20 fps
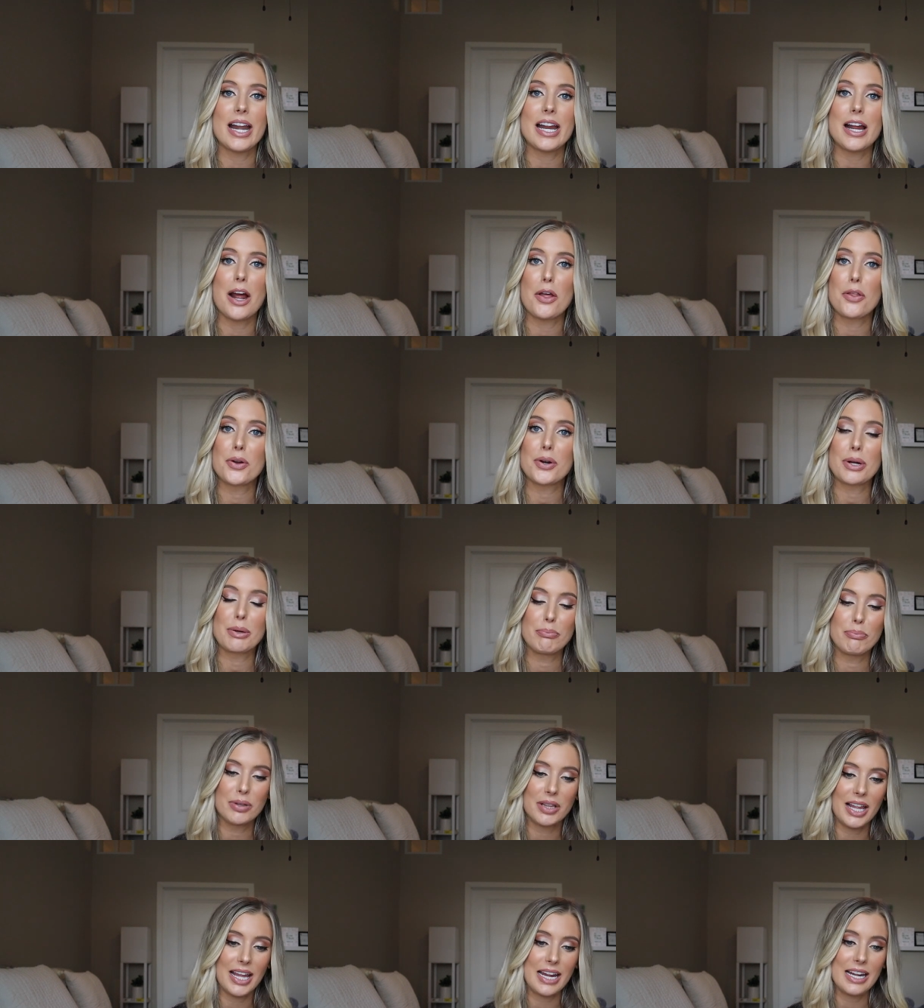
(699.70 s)
any other
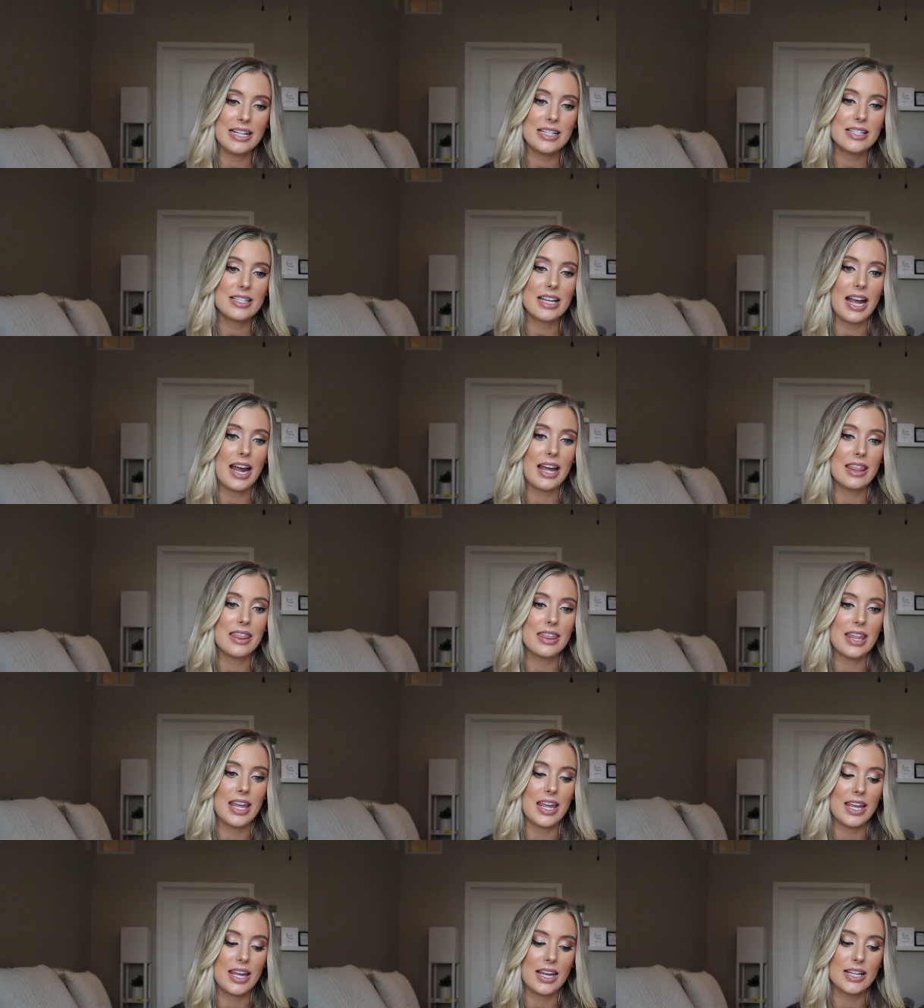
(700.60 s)
complaints. I
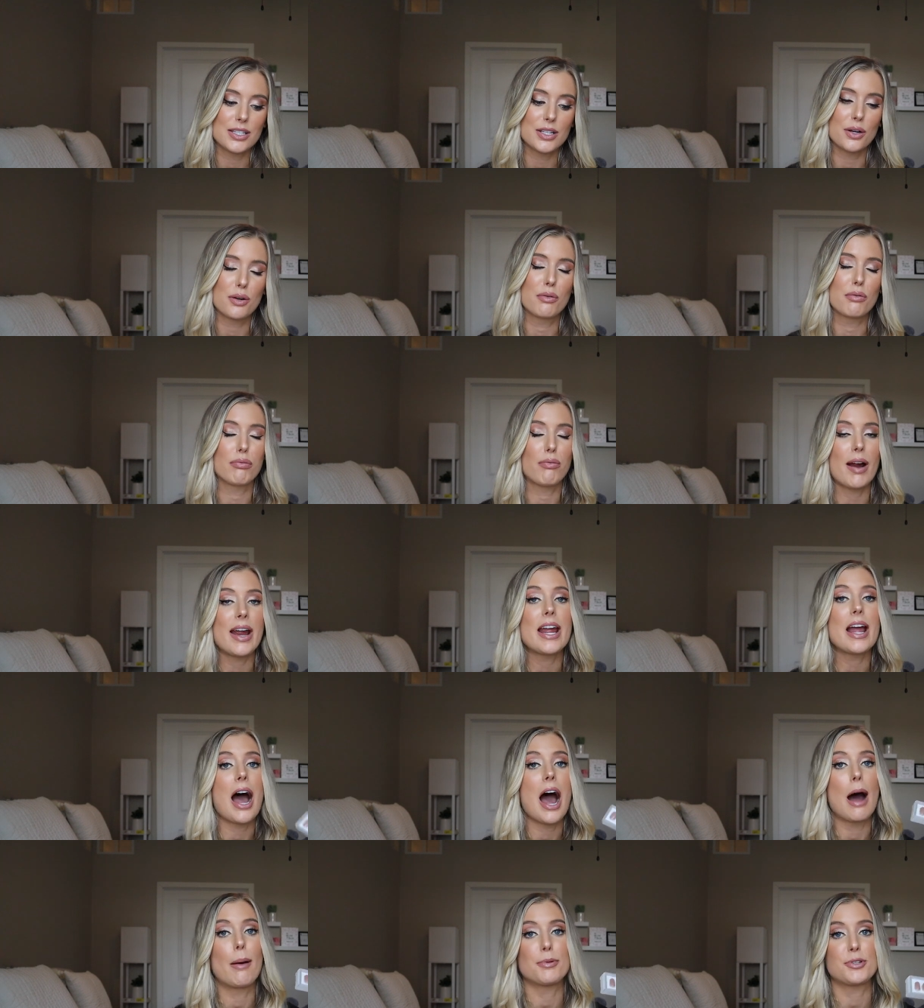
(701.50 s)
think it's a
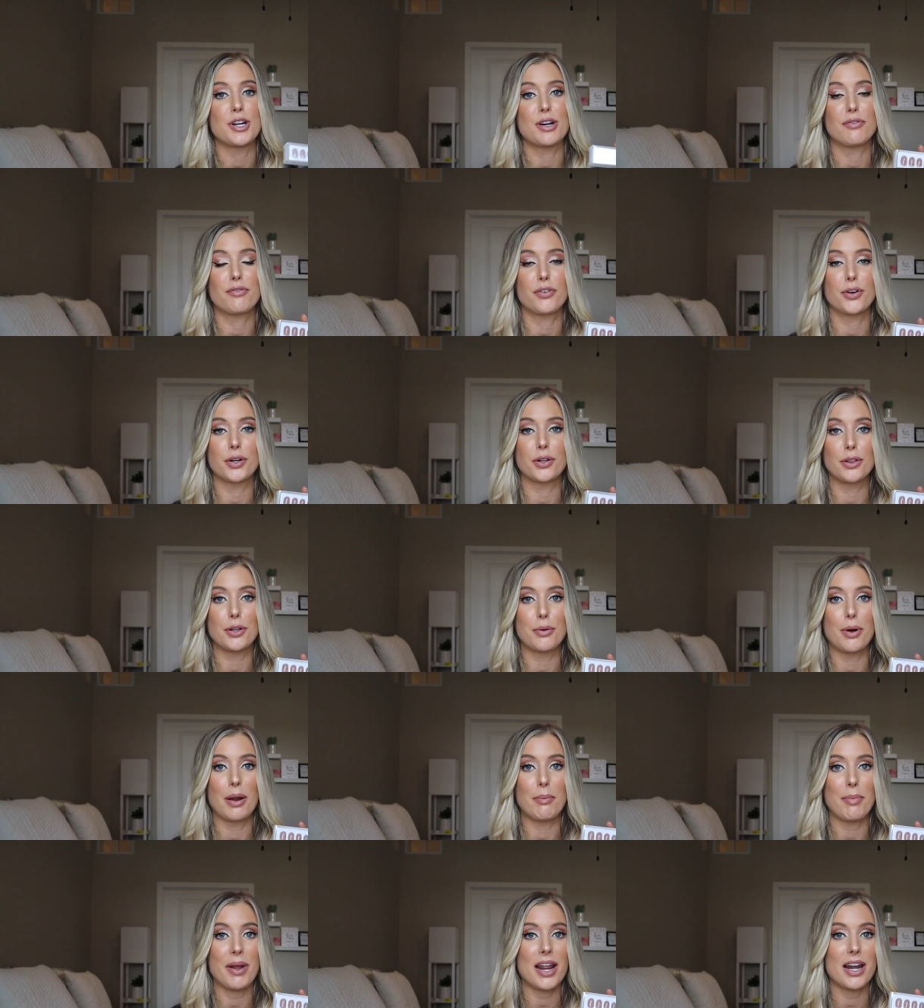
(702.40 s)
great option for a
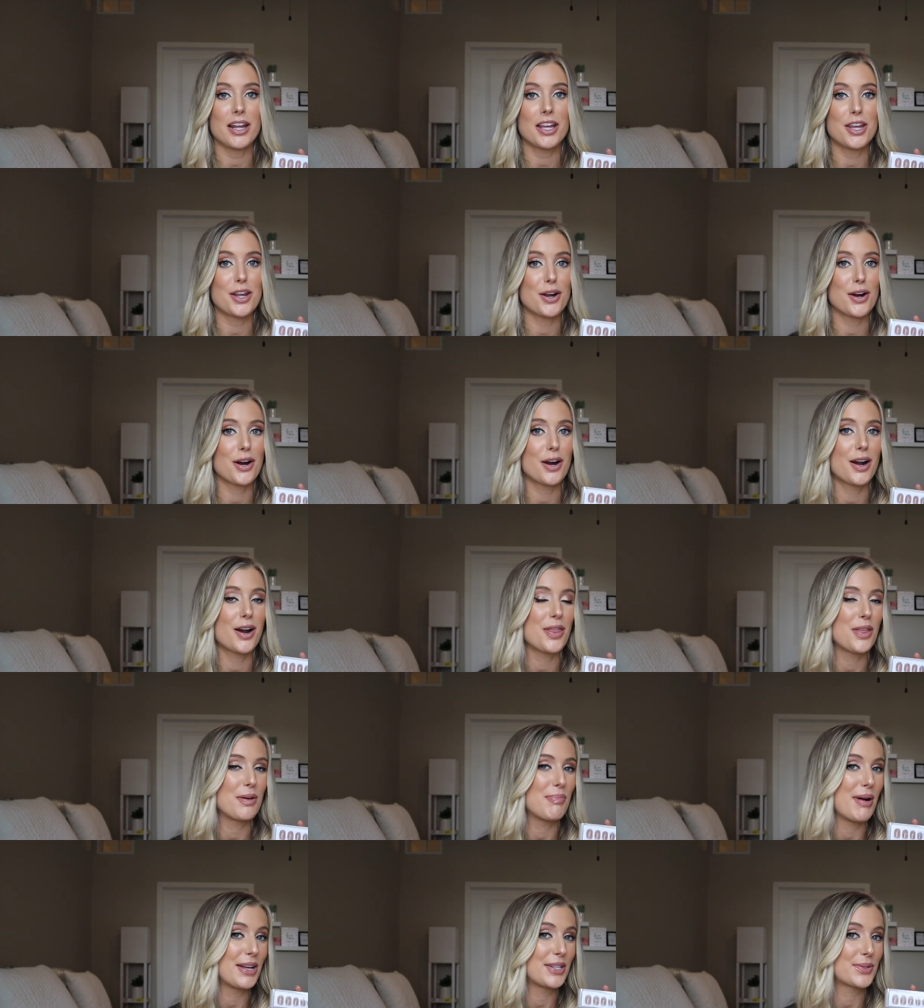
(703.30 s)
glue-on manicure,
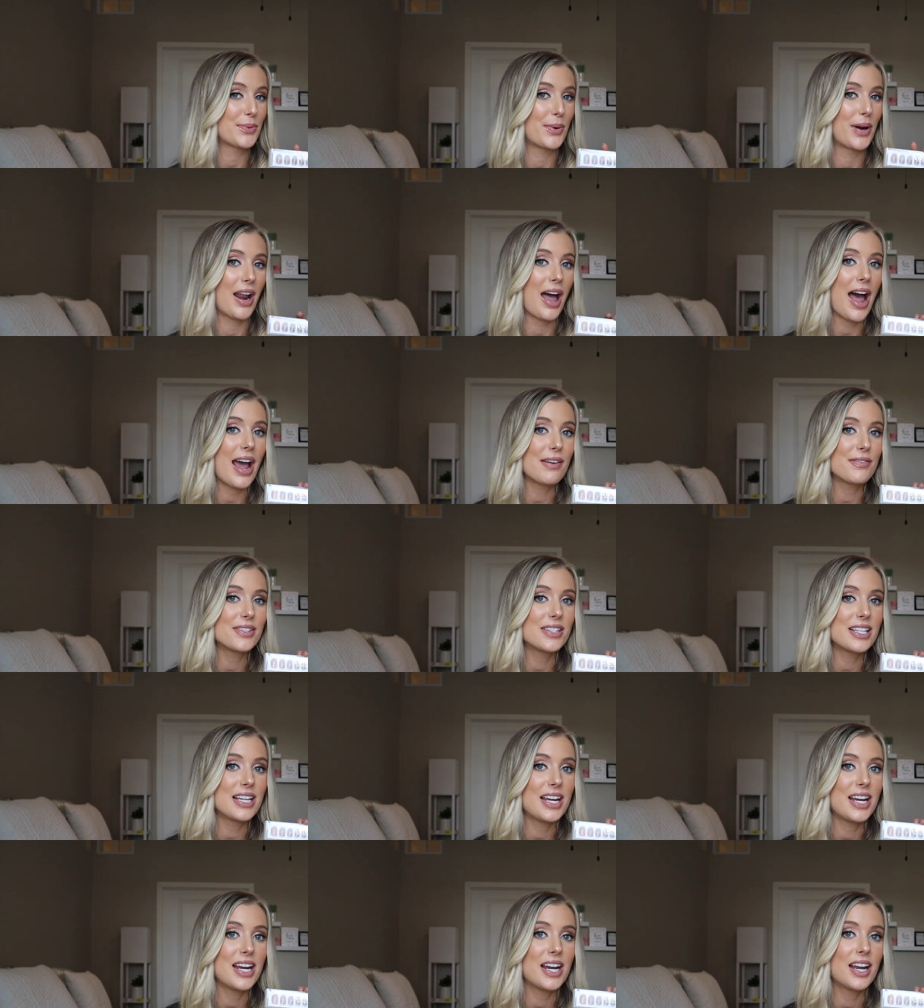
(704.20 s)
the best one I've
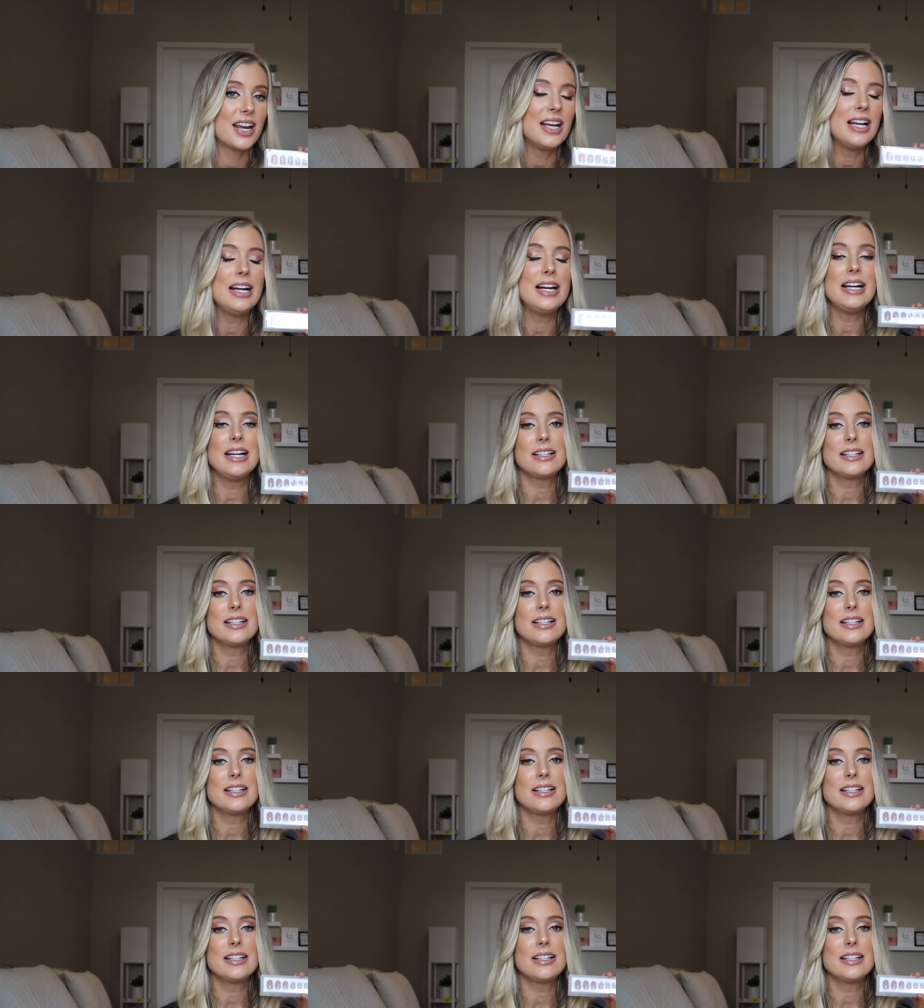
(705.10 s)
seen.